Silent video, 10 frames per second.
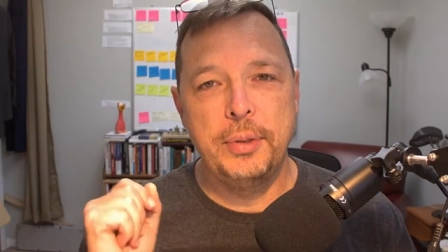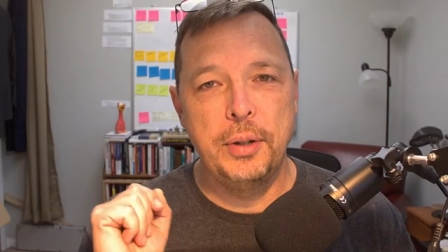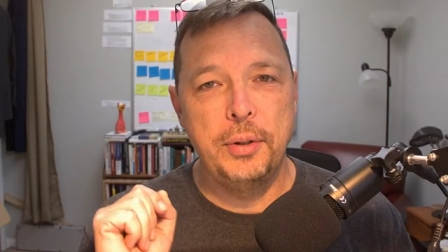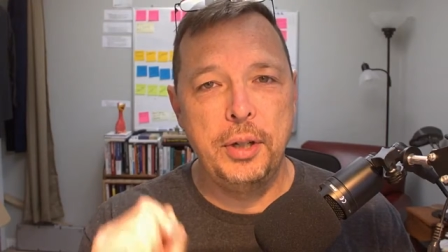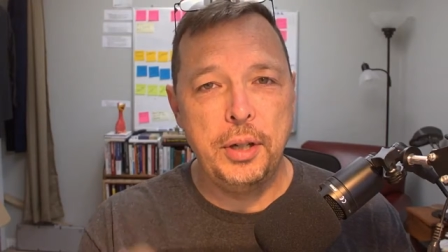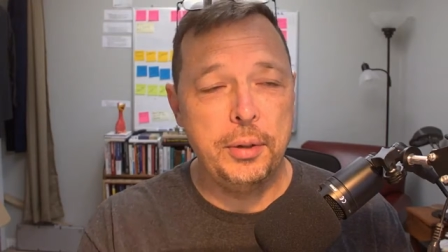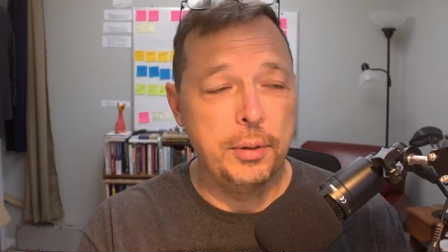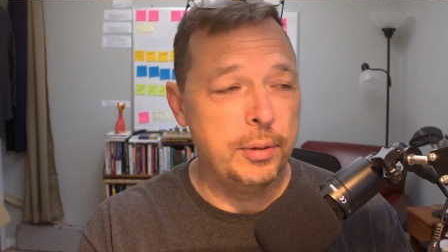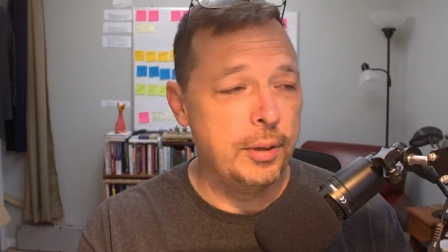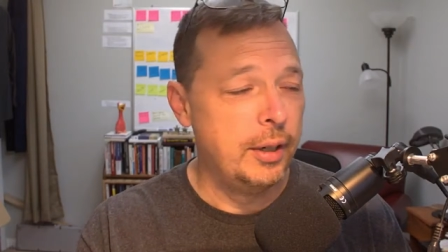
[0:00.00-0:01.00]
so
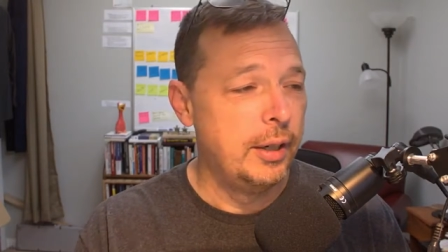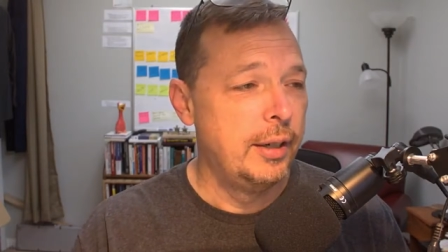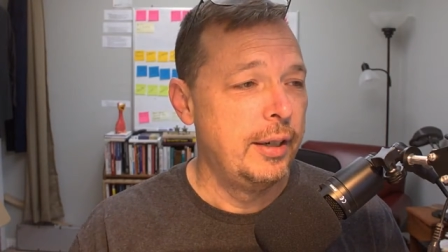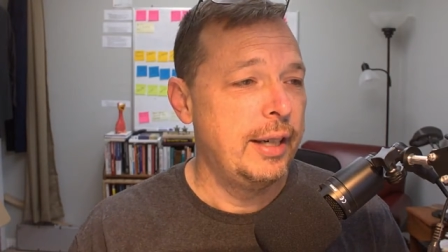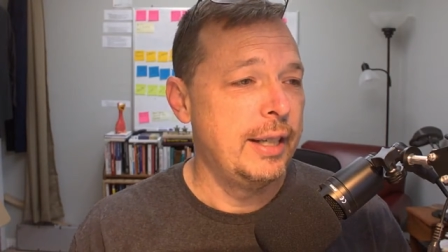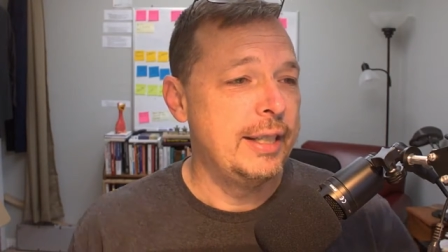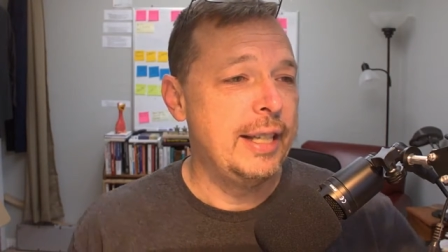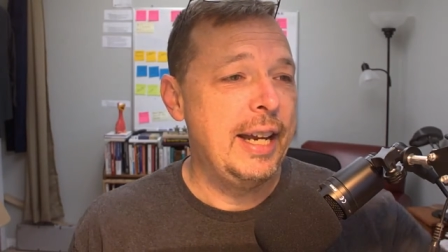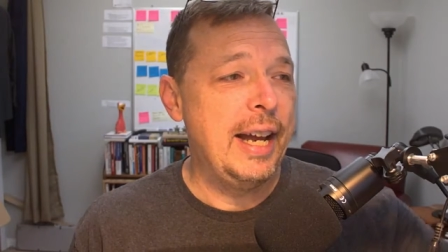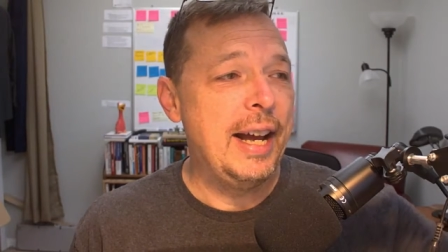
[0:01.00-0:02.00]
you can
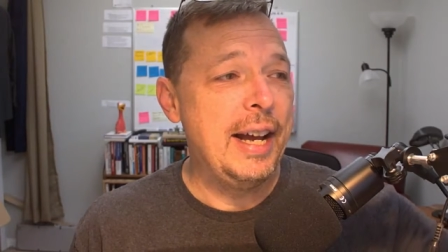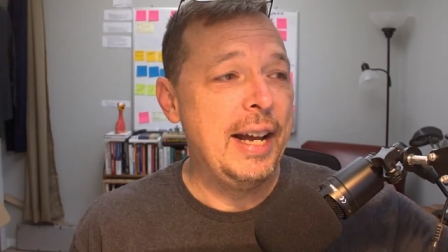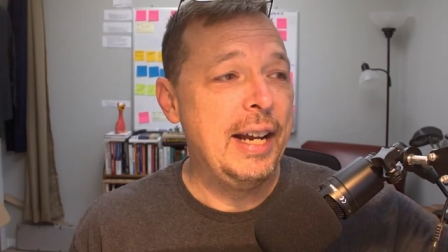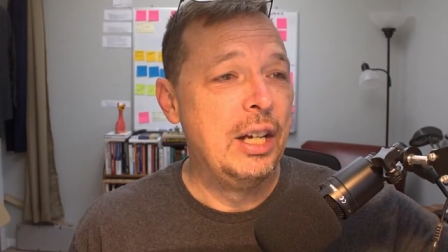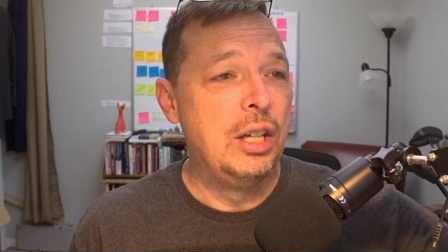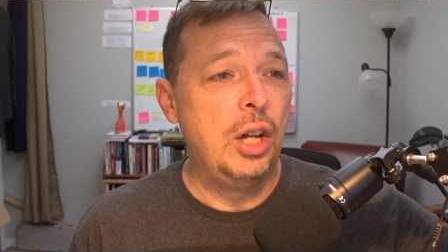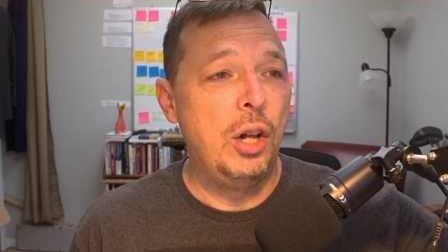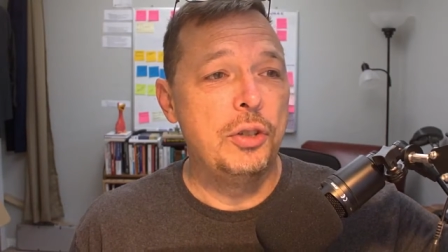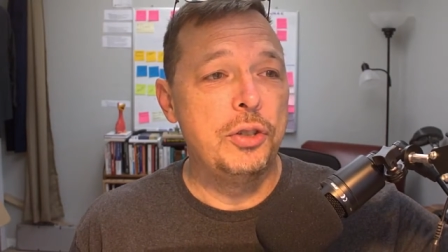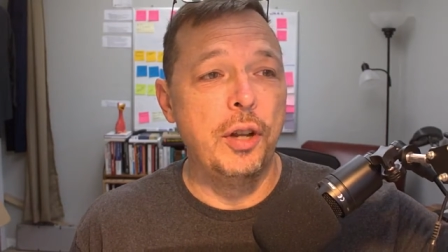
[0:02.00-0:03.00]
say hi
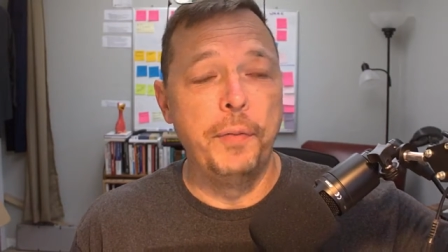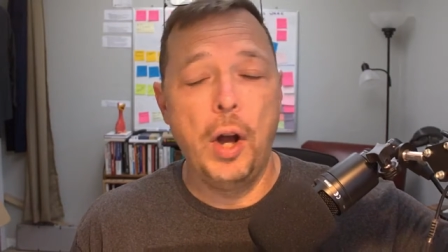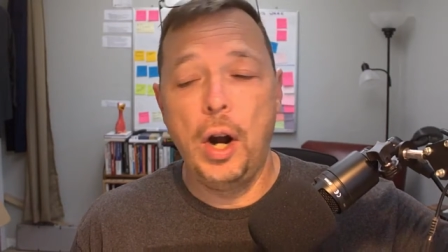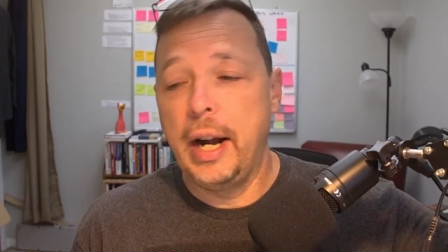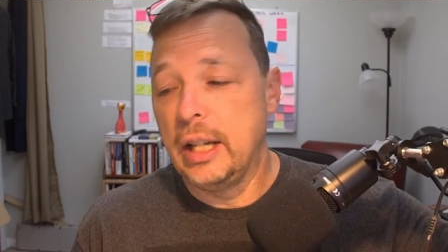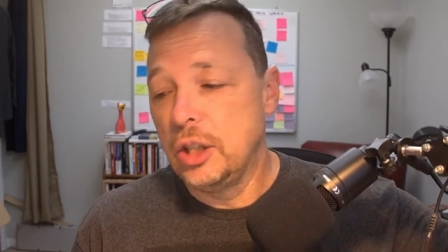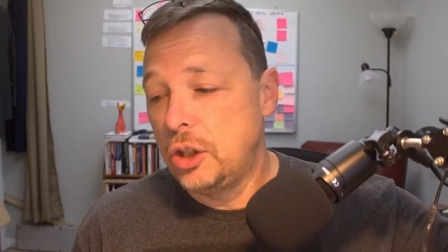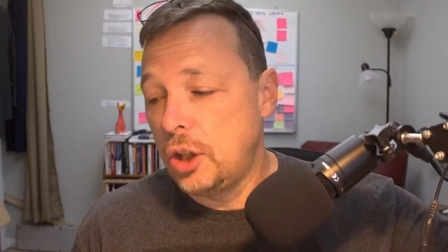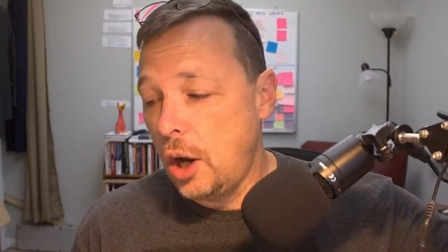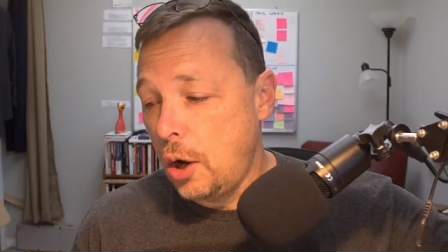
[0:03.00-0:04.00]
also. All right.
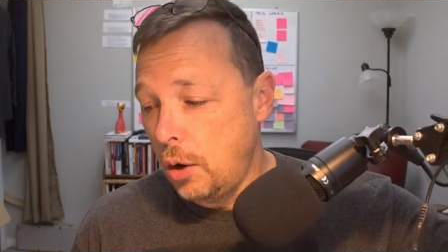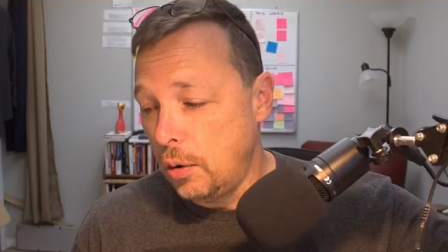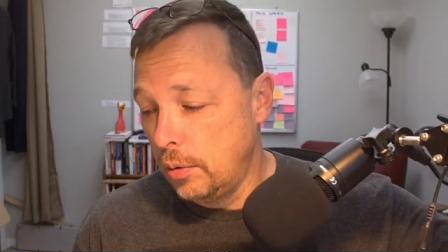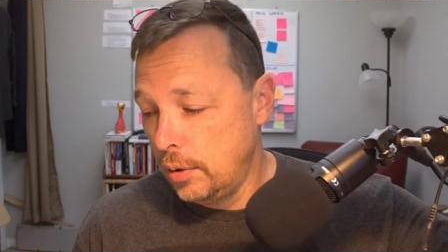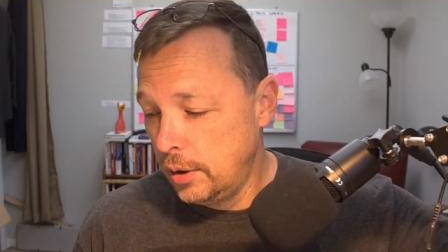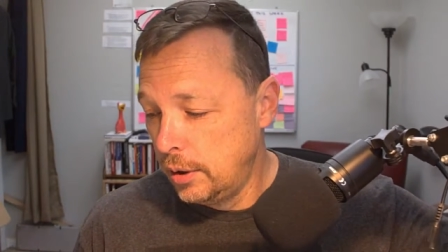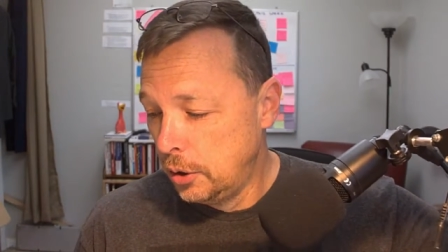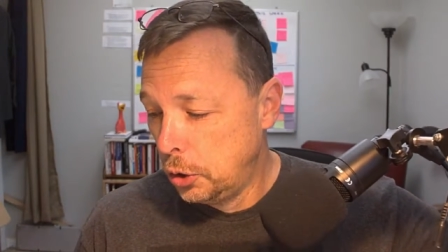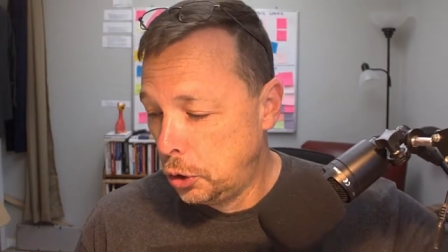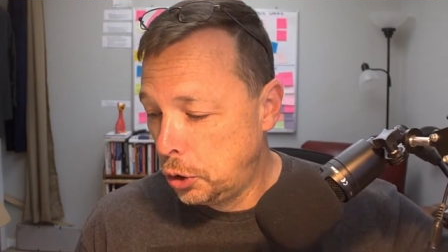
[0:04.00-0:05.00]
So
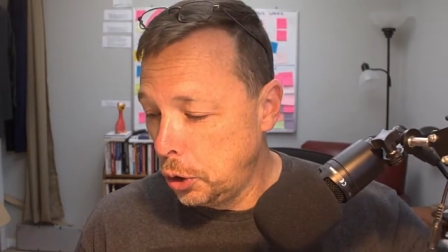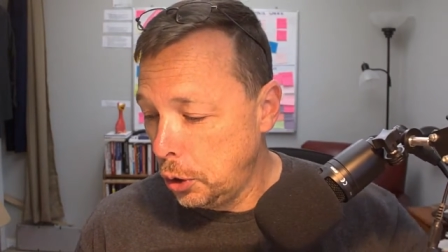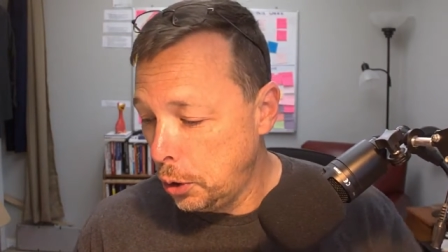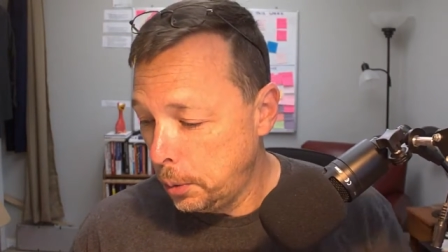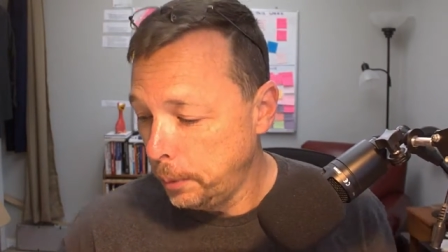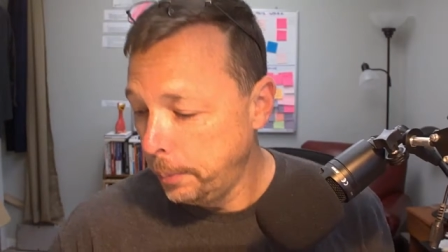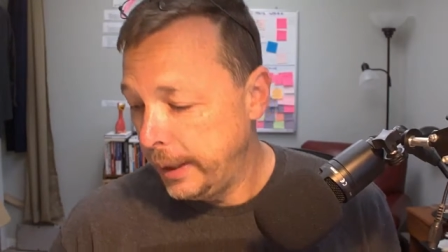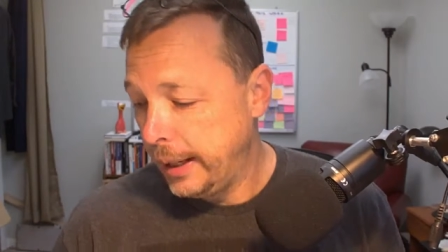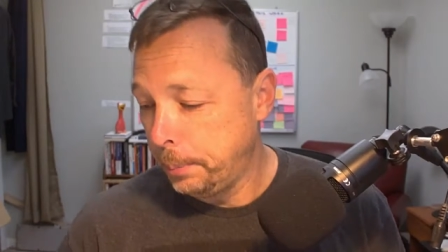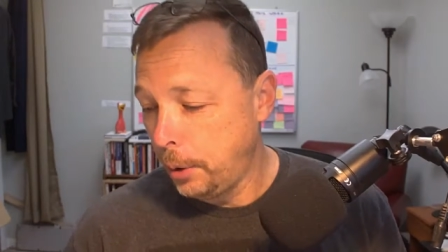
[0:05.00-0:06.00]
super
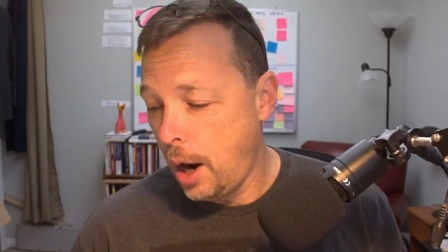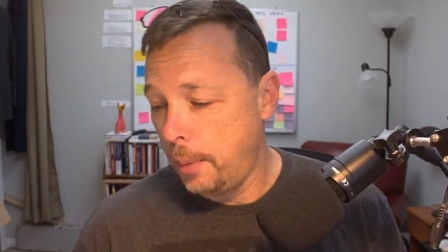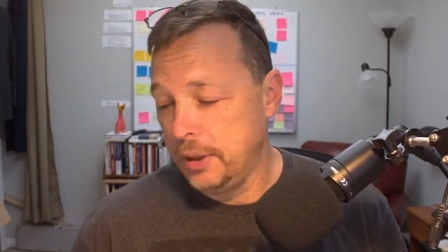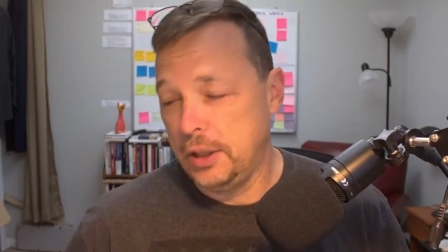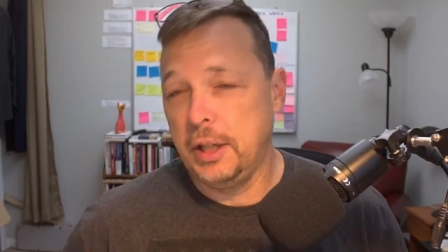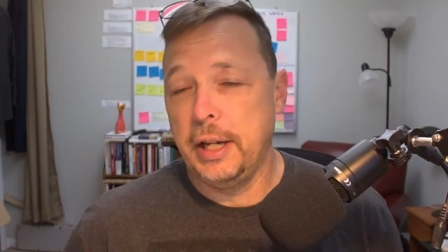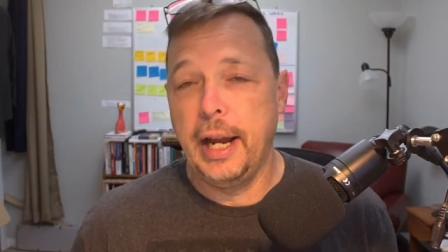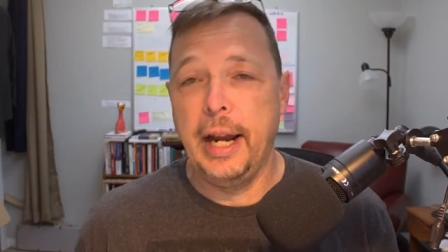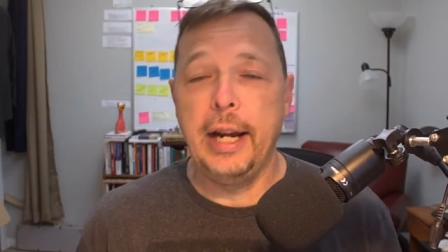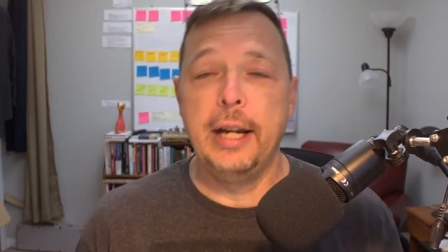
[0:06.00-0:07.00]
big promise
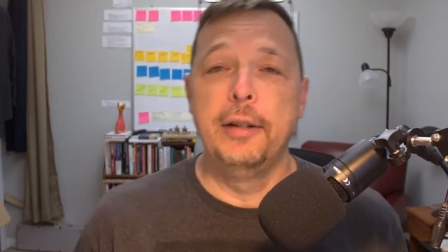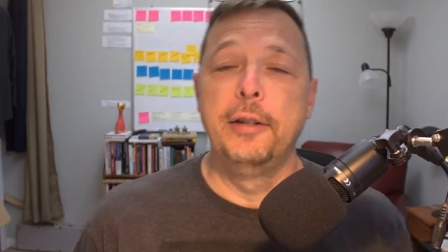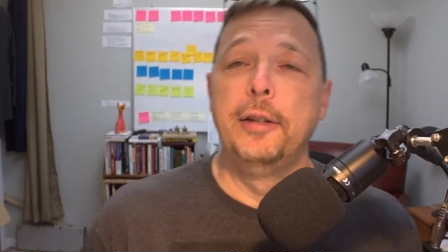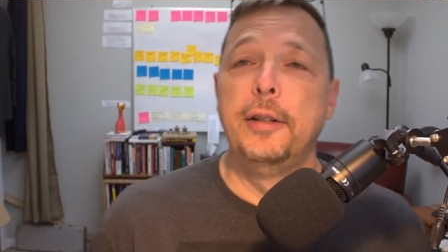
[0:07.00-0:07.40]
today.